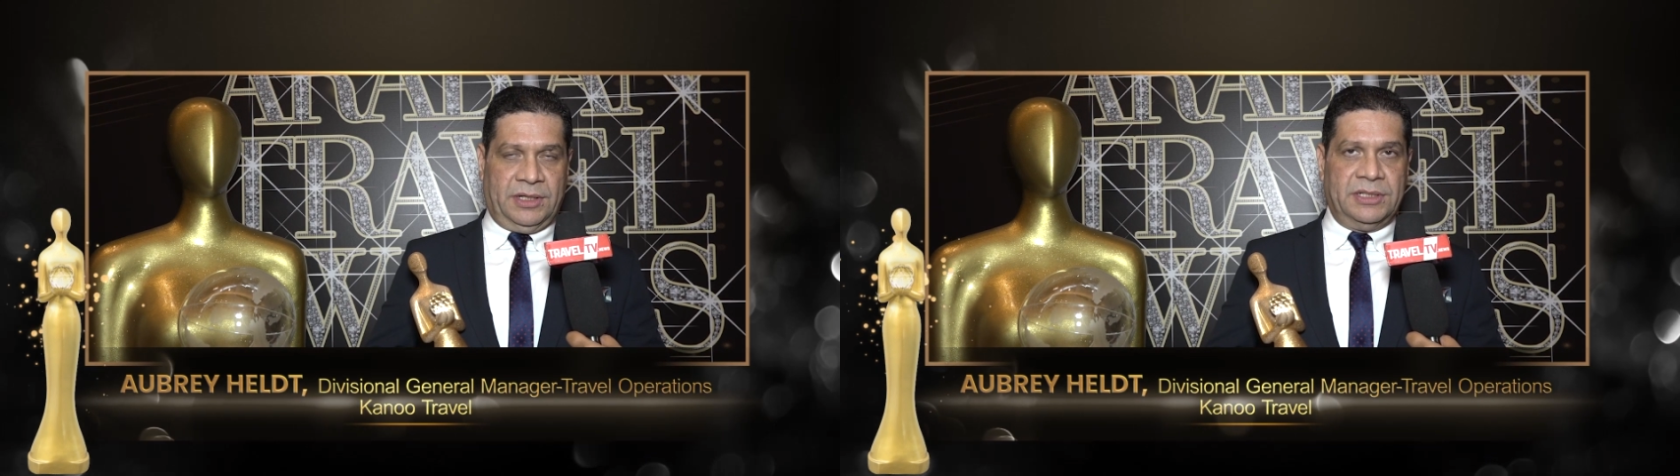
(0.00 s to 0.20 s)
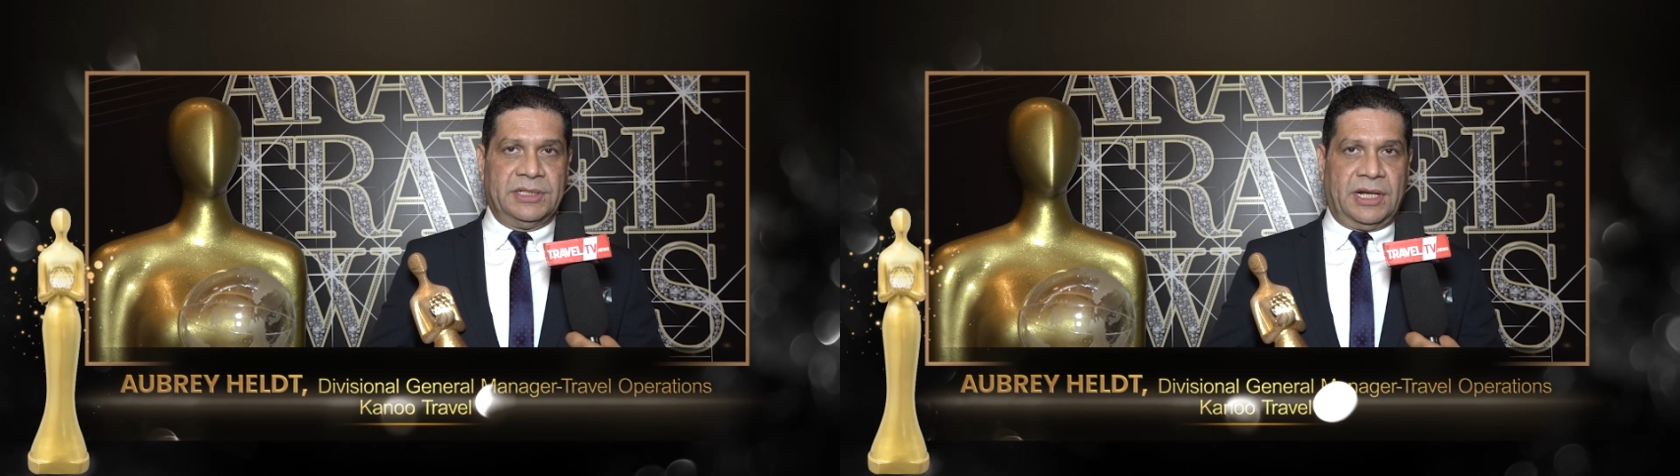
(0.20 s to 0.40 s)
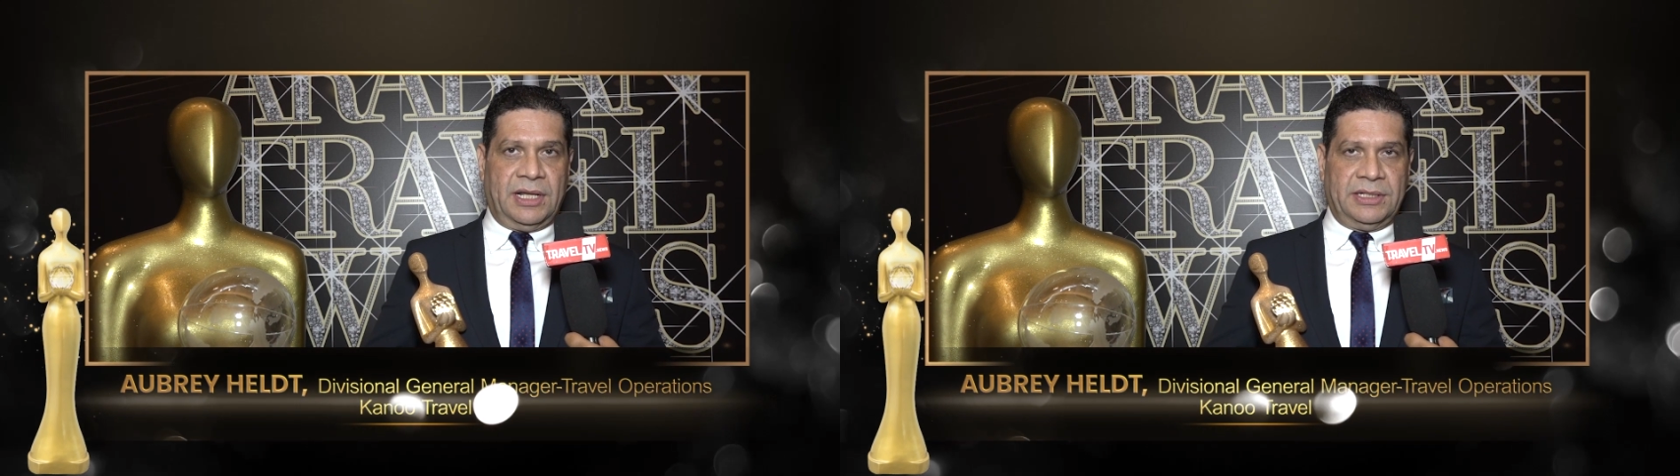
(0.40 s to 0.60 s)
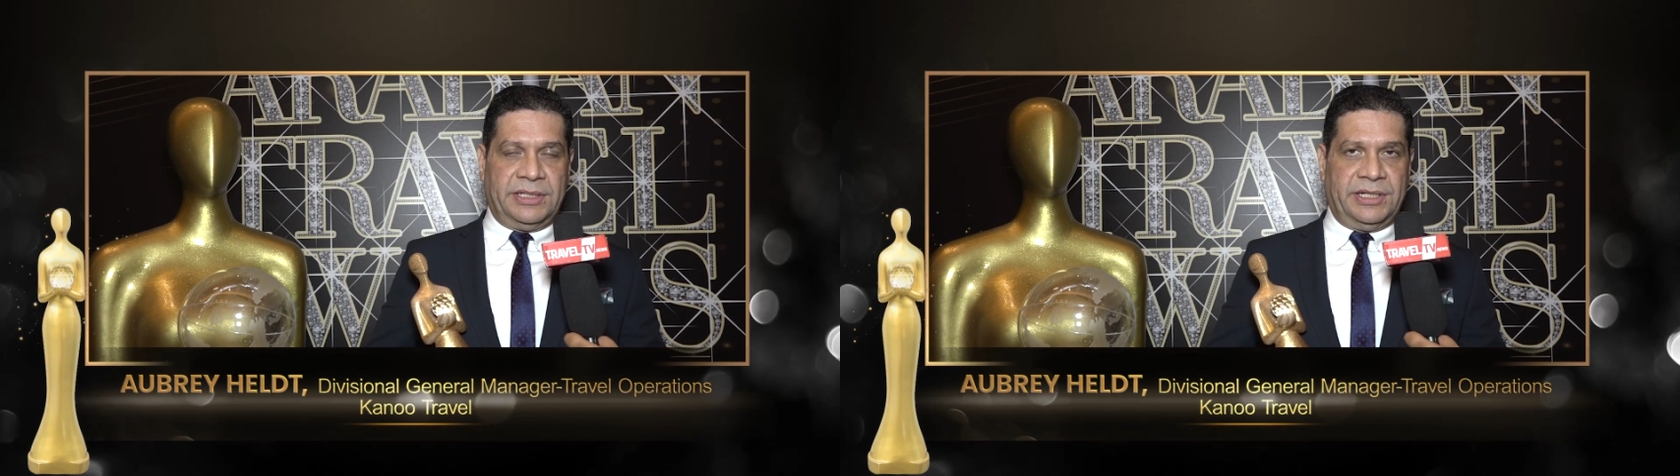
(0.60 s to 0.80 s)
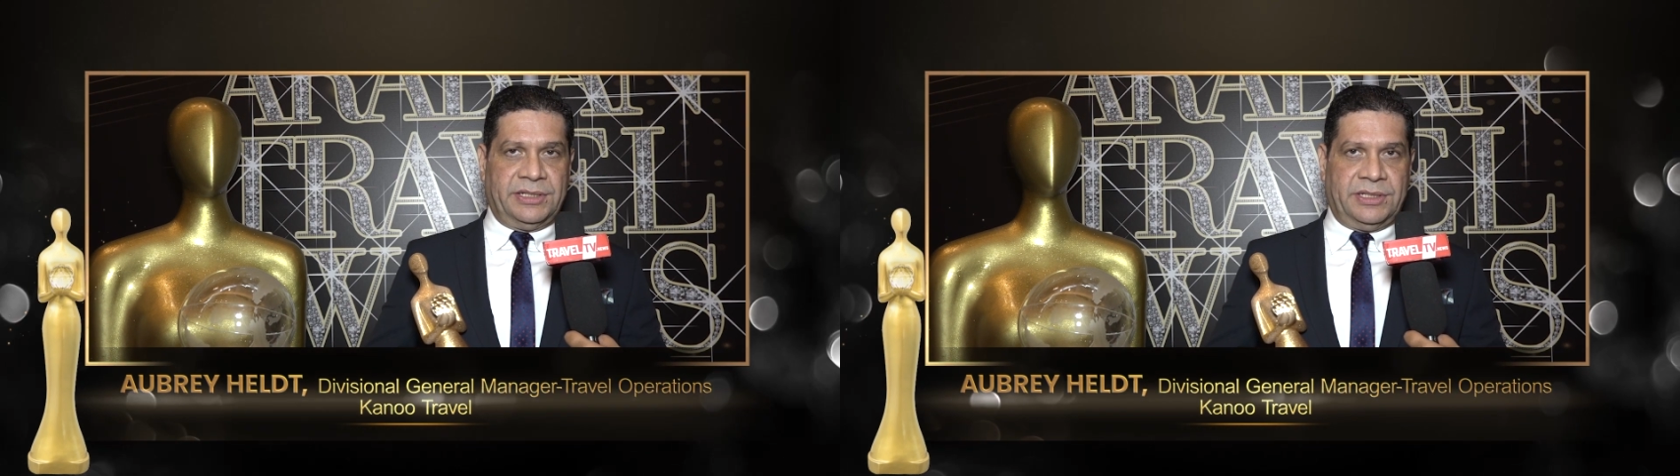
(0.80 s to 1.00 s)

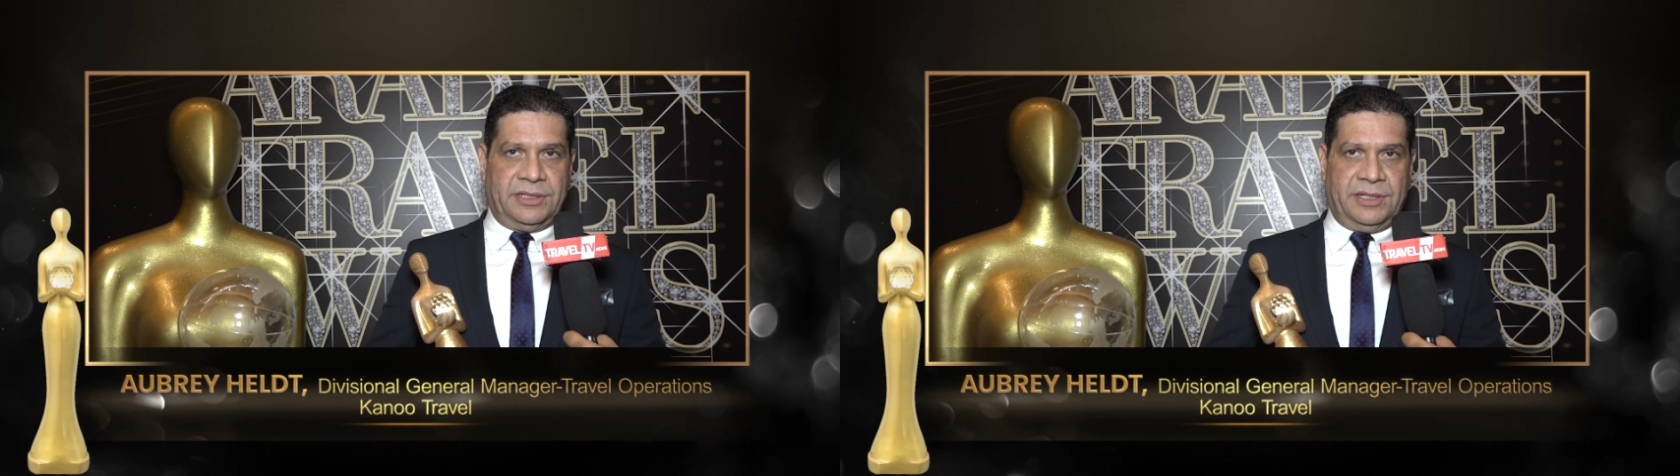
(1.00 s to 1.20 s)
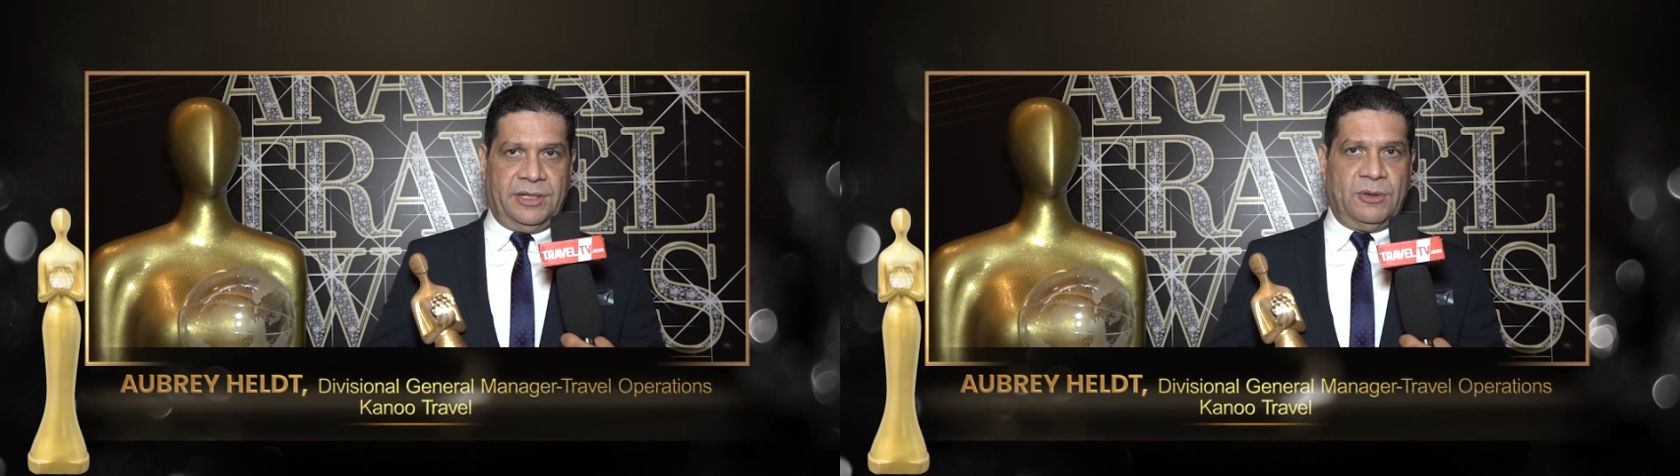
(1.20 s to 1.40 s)
digitalization, the